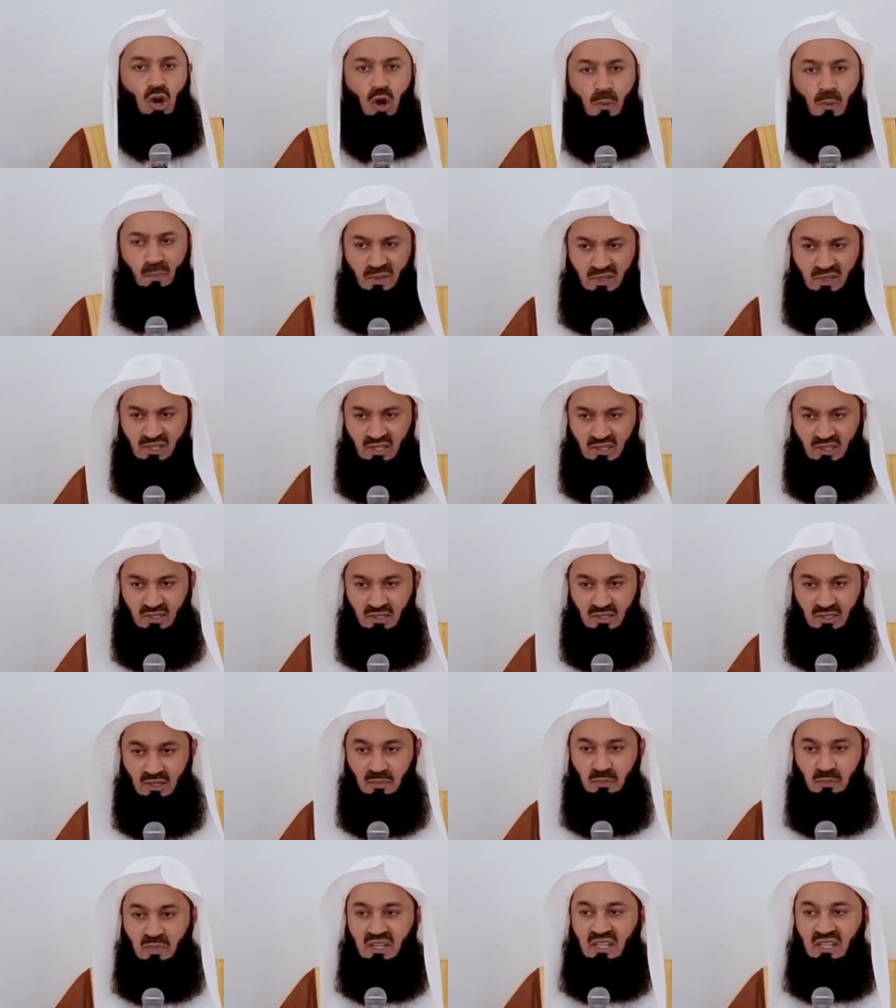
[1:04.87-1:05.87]
the opposite,
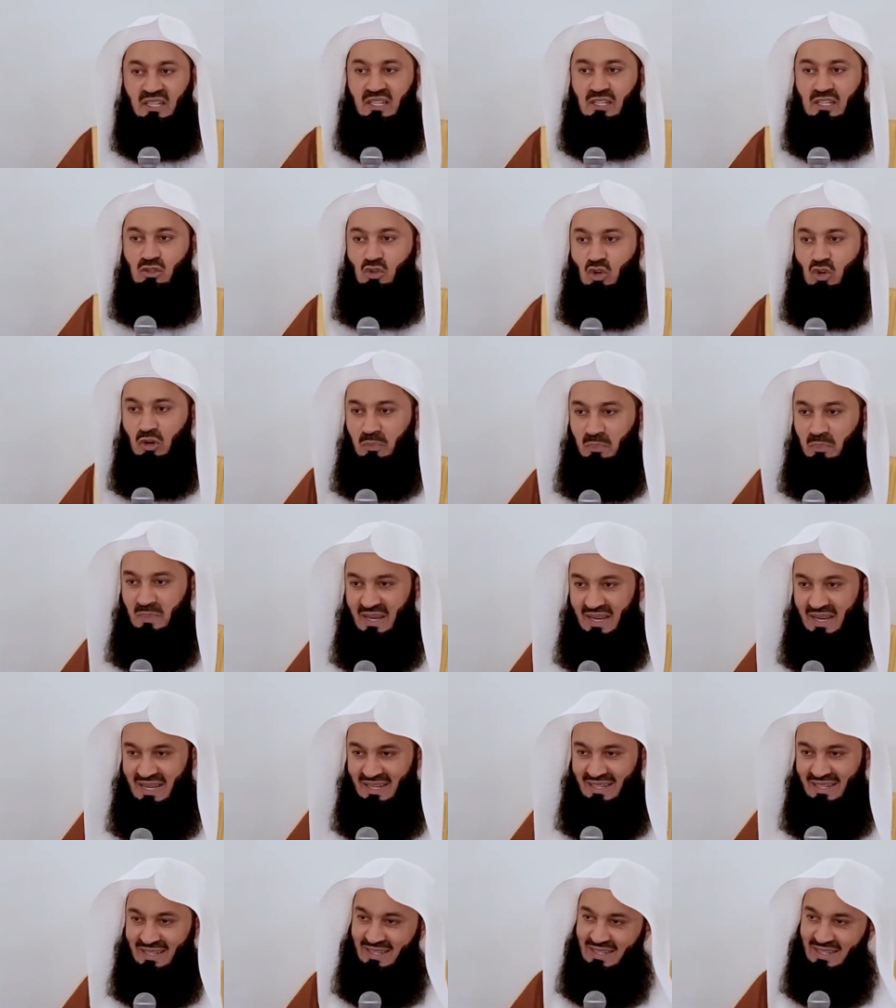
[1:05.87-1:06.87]
but it does not
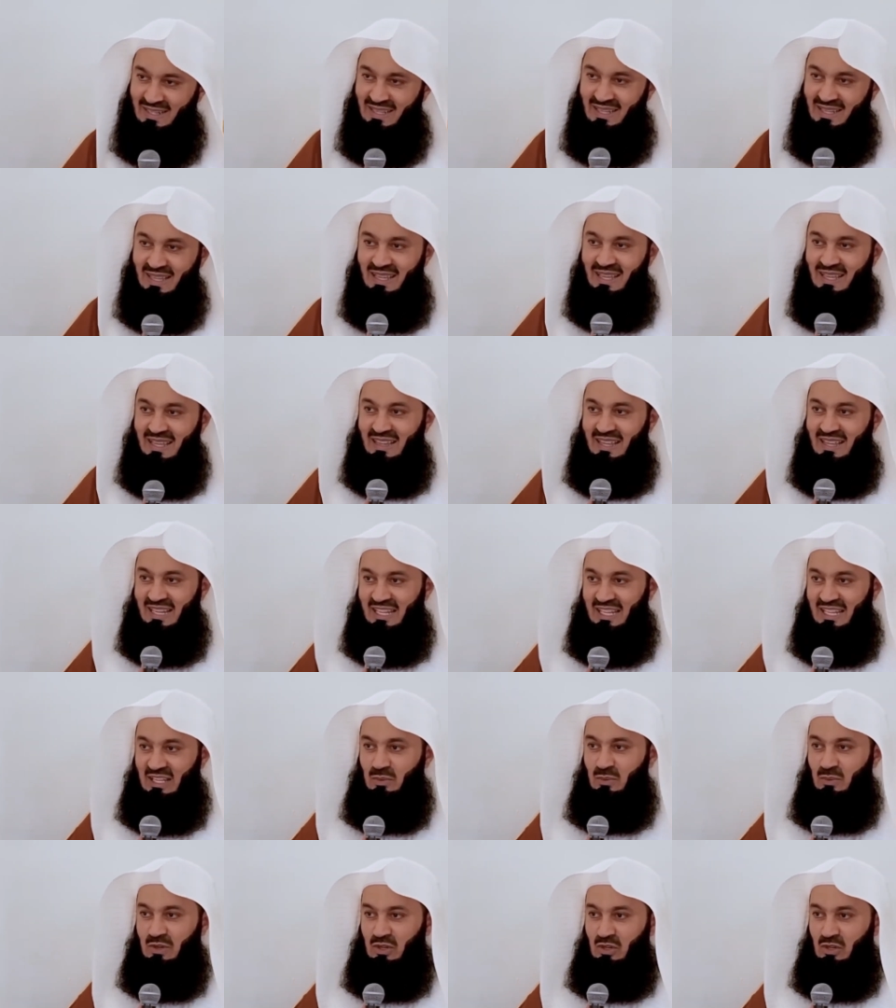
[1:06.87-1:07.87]
mean that
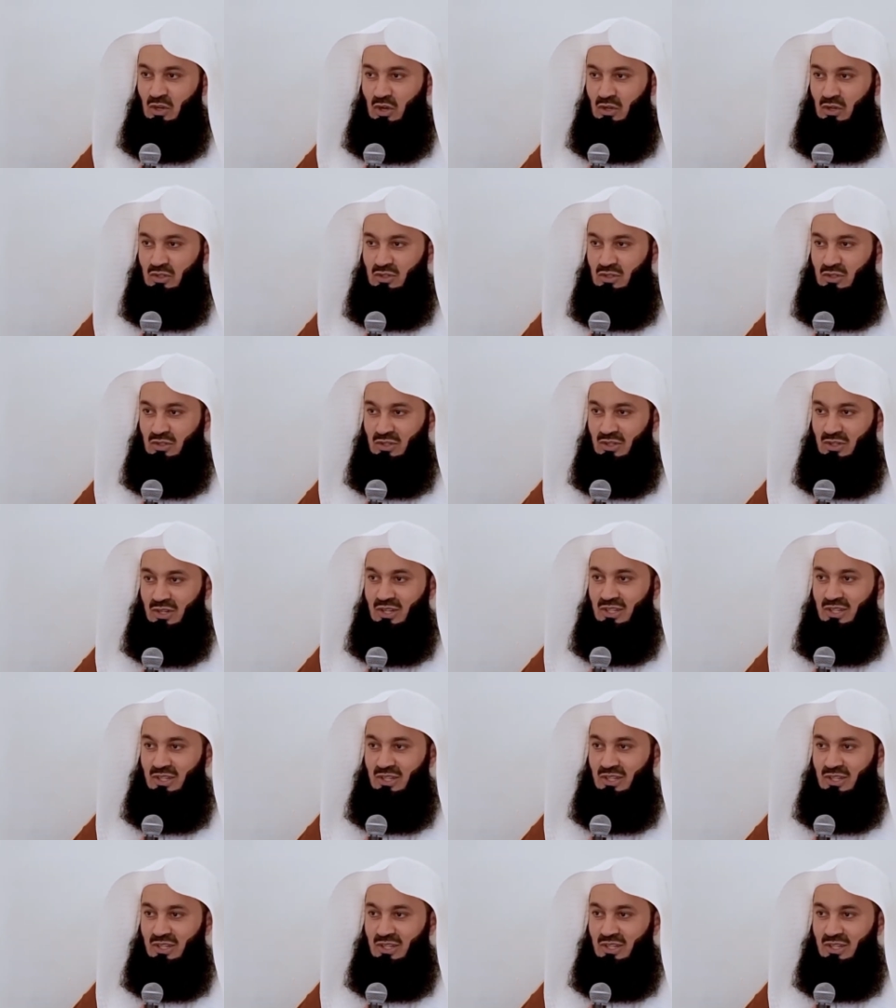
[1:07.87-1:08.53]
he will not